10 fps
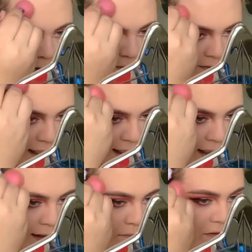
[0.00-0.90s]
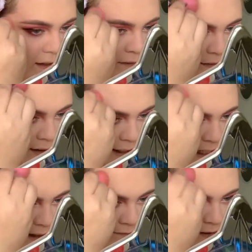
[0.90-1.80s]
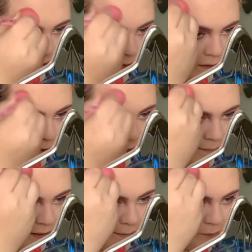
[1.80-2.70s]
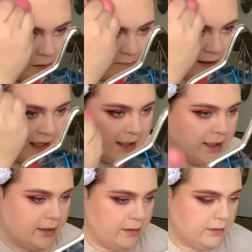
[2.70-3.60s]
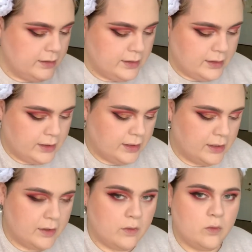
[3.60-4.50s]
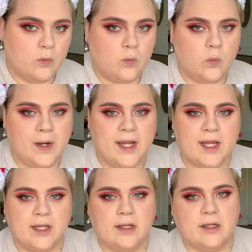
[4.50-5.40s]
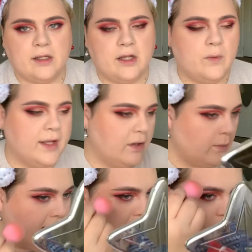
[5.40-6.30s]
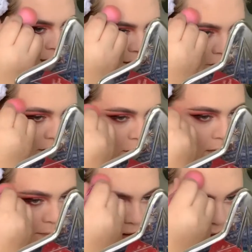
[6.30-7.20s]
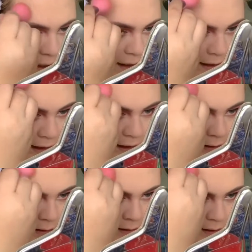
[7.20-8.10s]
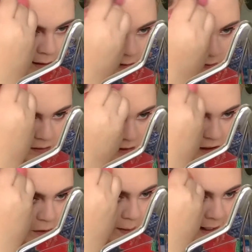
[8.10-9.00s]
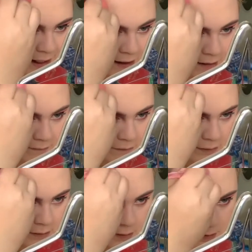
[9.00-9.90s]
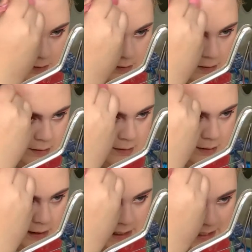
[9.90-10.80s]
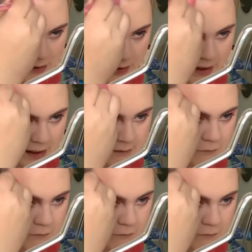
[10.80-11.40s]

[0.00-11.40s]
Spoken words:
that's something that I feel like a lot of people are missing. You know, when you interact with other human beings, you have outside